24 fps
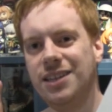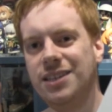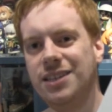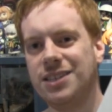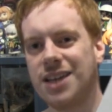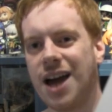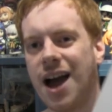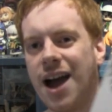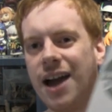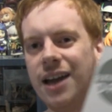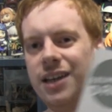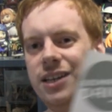
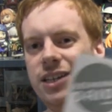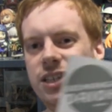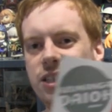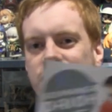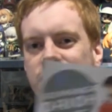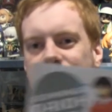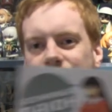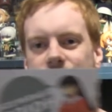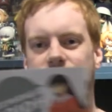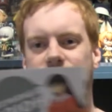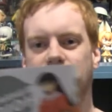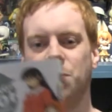tiny
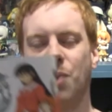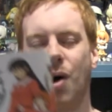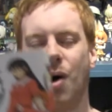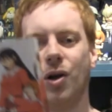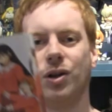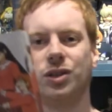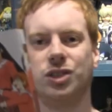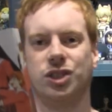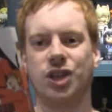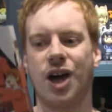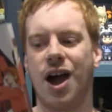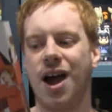
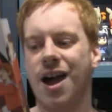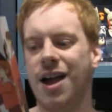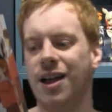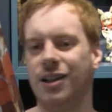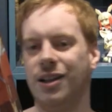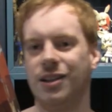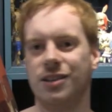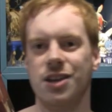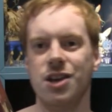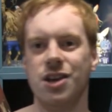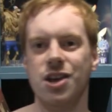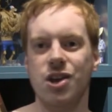small
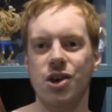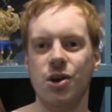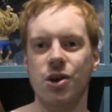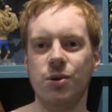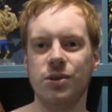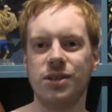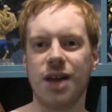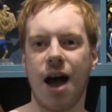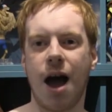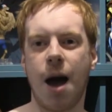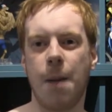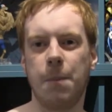child who
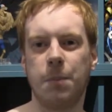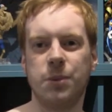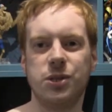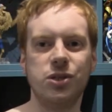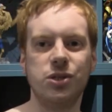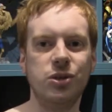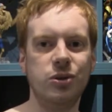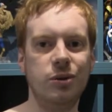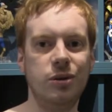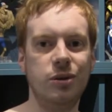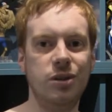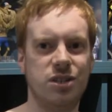is
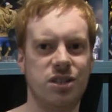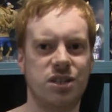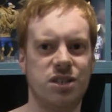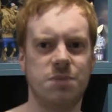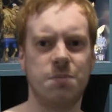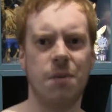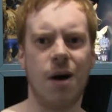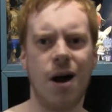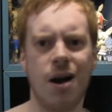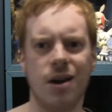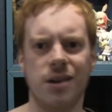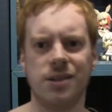absolutely
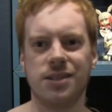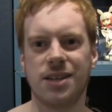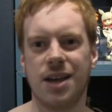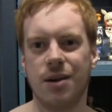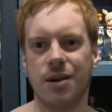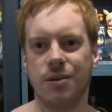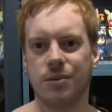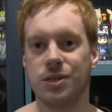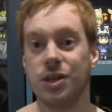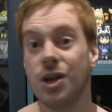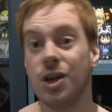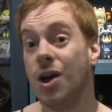smart as
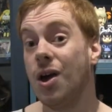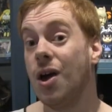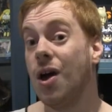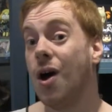out.